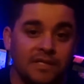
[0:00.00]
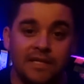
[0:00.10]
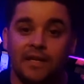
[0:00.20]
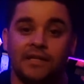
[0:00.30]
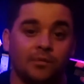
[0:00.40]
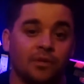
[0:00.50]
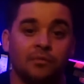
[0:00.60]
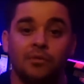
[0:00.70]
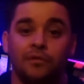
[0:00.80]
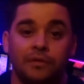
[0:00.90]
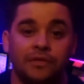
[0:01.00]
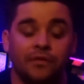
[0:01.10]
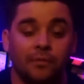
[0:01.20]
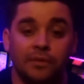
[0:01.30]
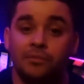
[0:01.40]
settings where the movie was
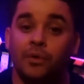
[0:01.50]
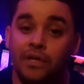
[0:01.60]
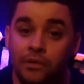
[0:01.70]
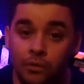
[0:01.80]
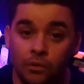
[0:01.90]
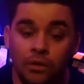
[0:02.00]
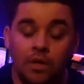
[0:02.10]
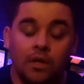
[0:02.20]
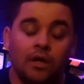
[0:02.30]
filmed. It's pretty cool.